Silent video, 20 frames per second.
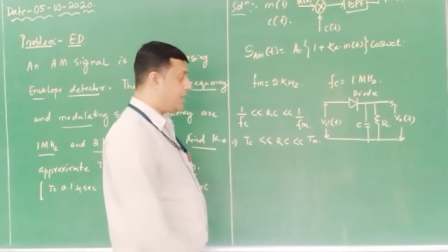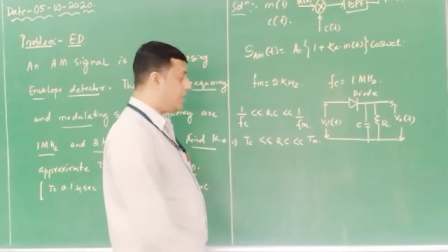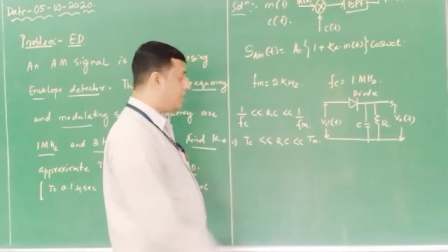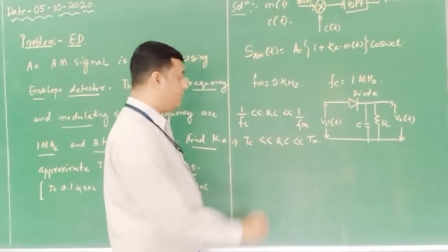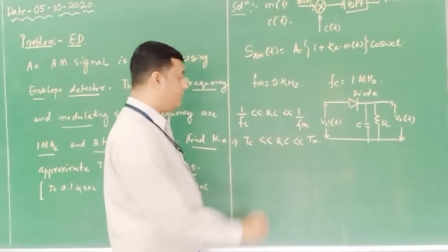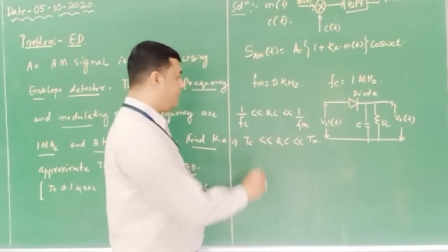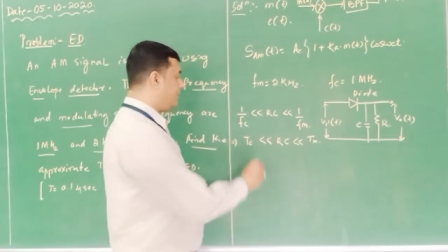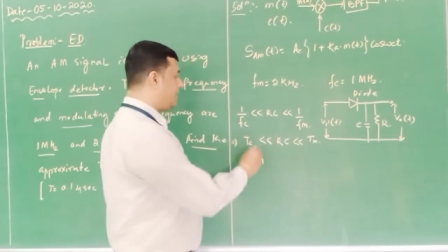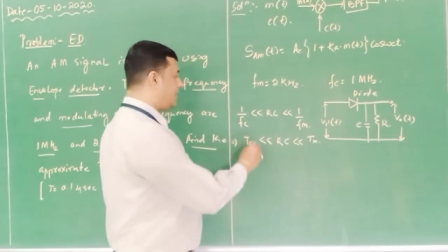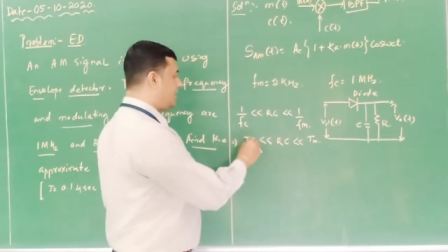
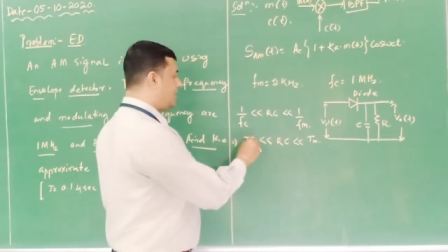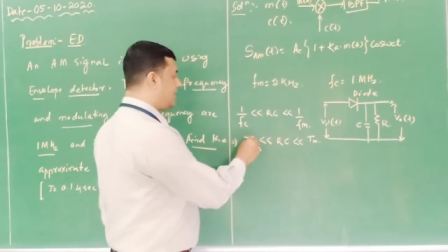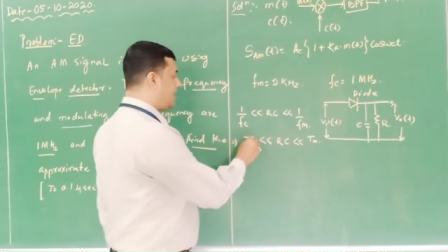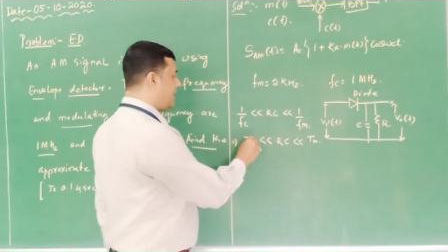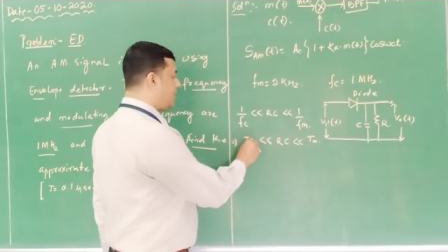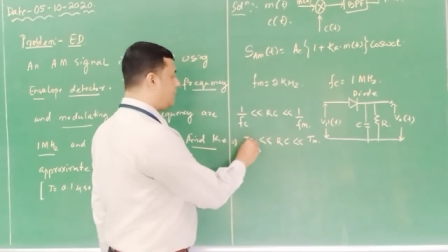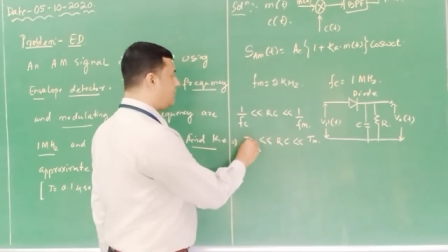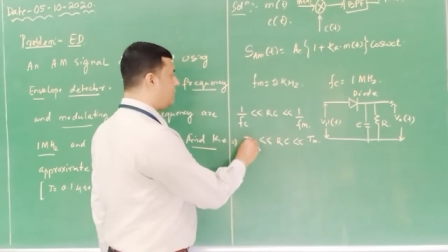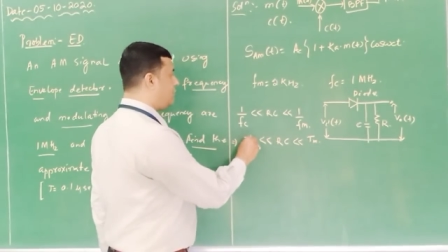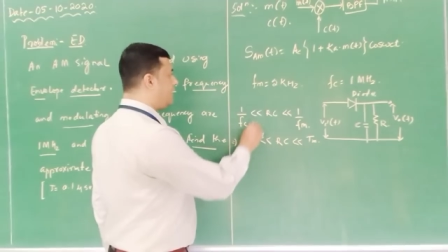How we can
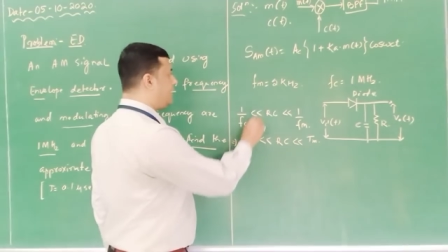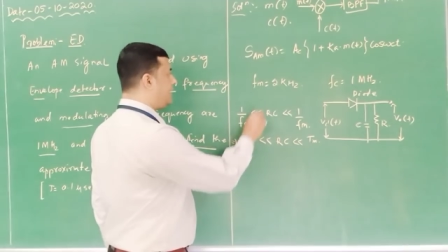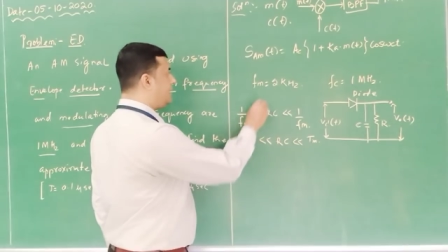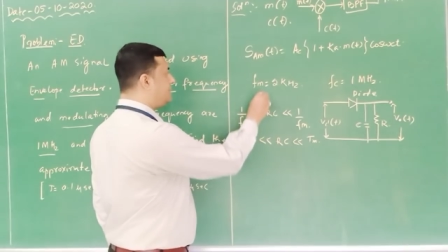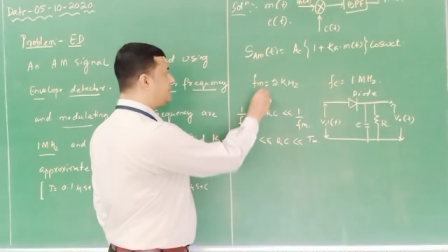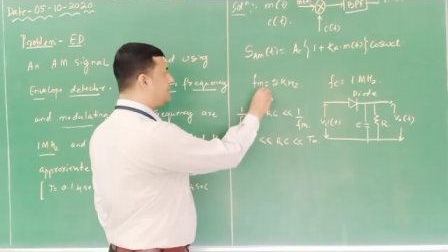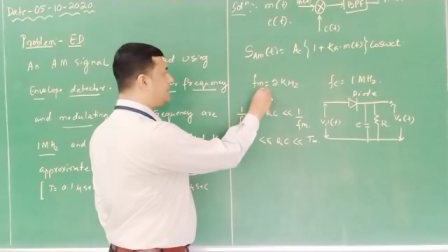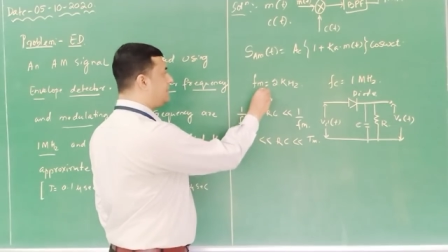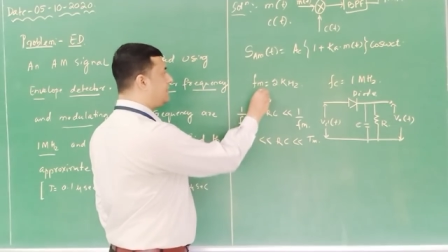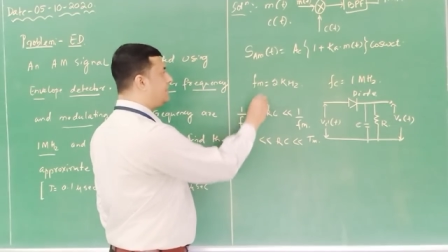calculate
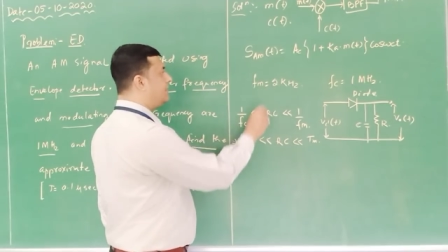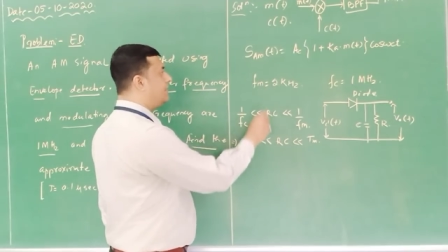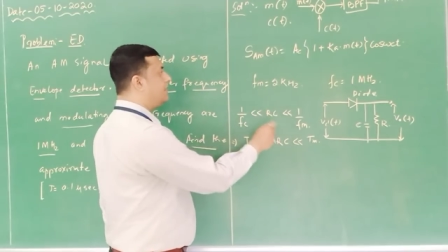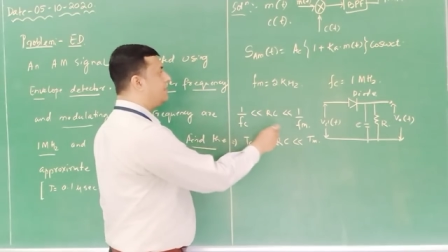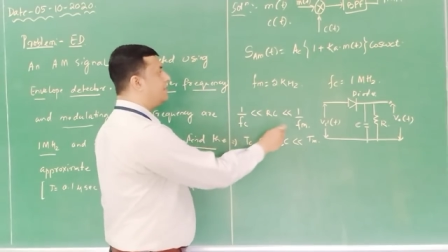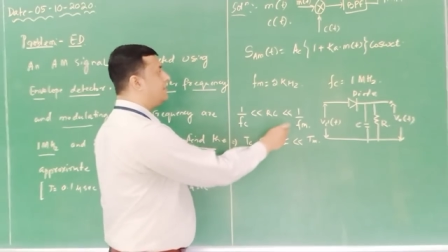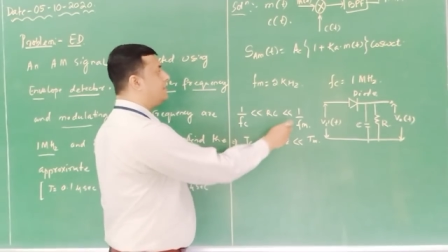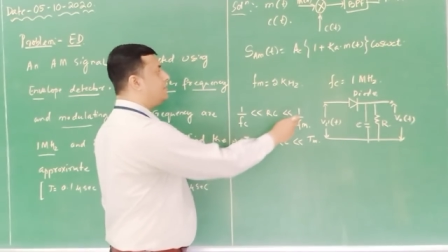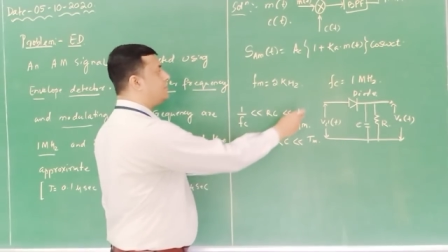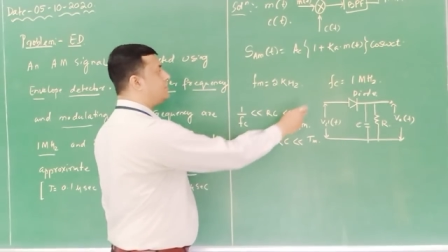Tc?
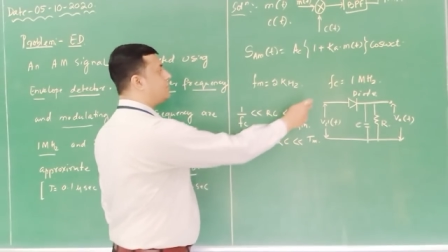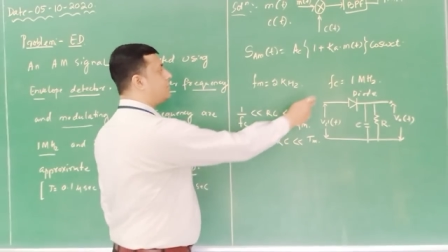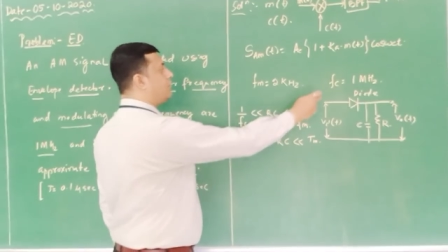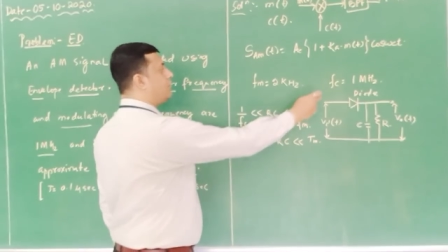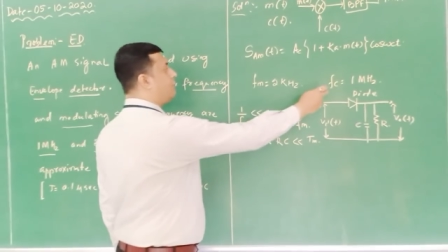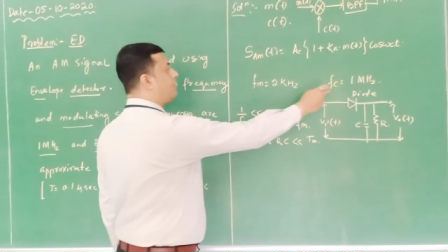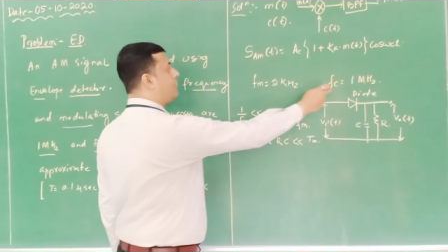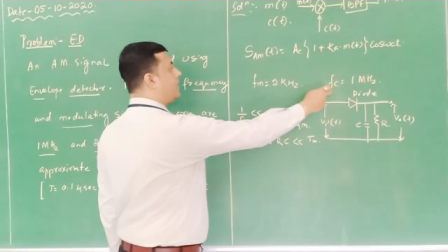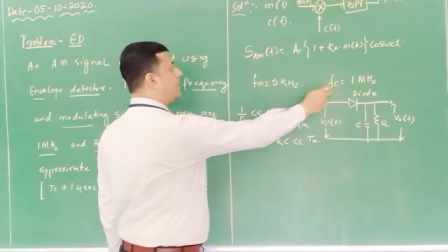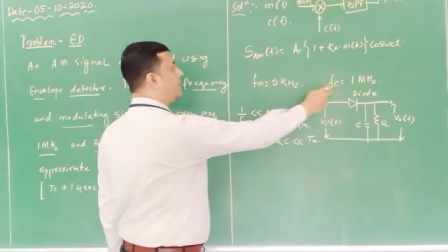So
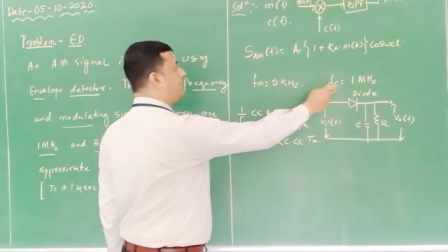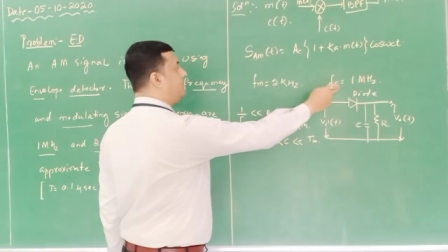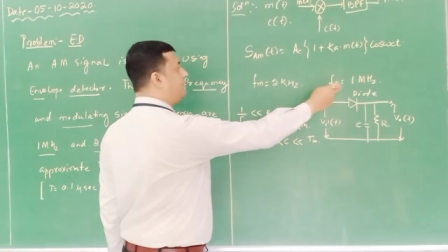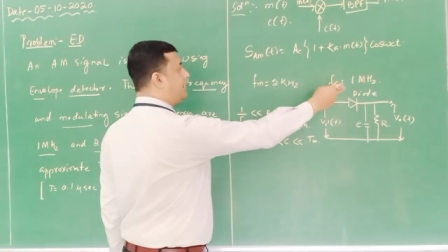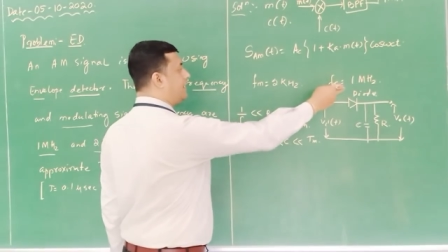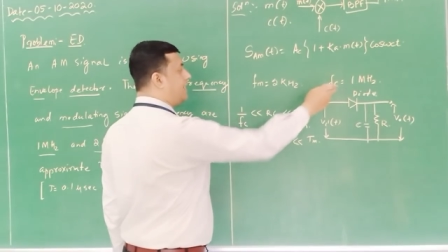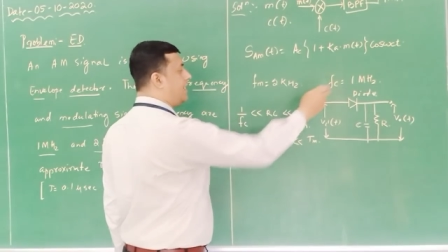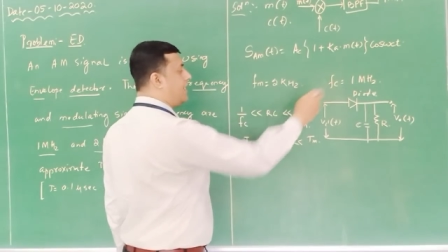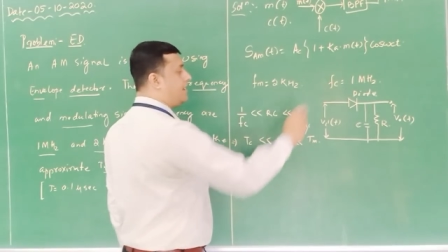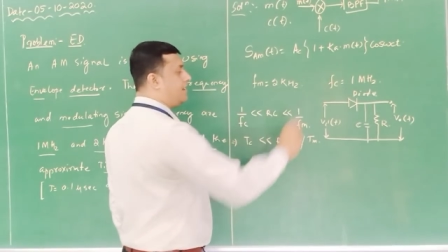1
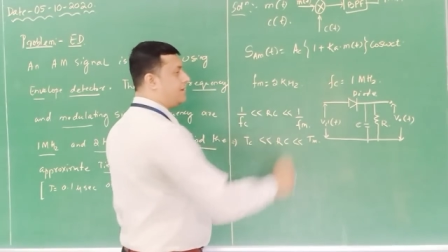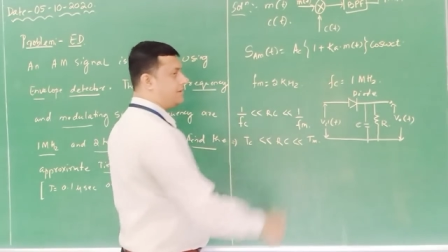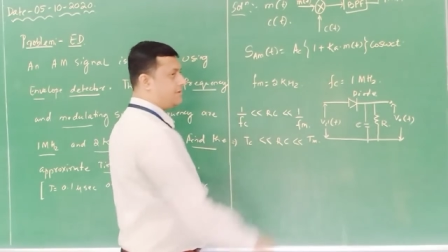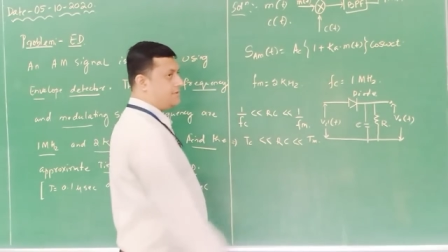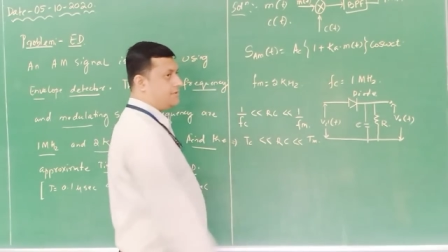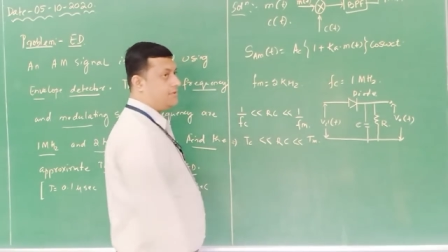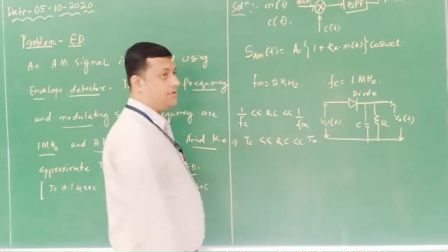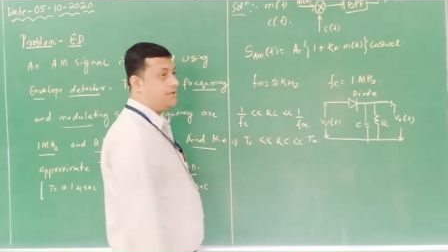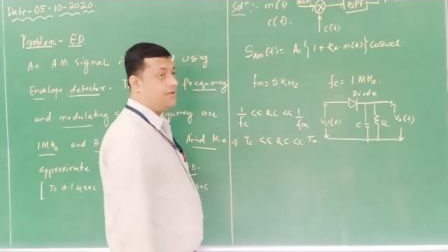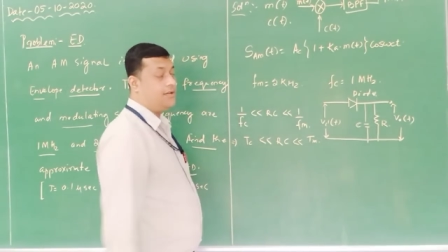
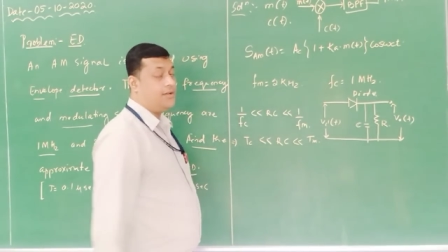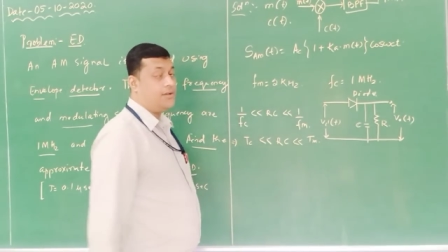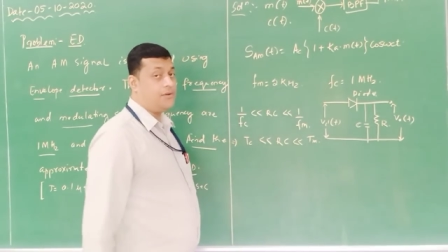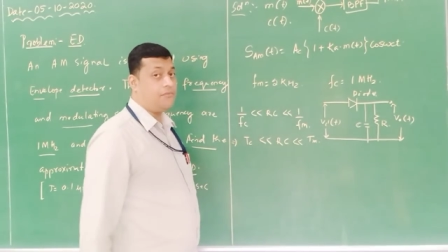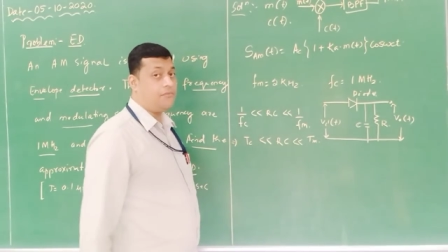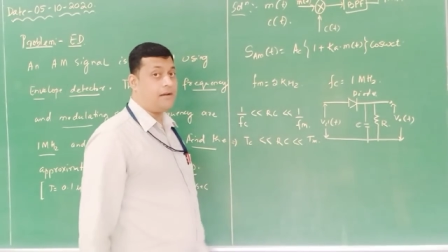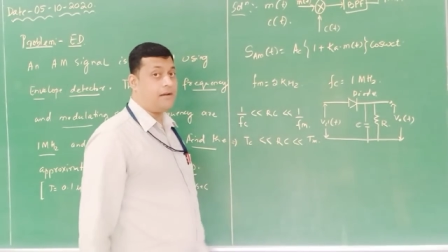megahertz.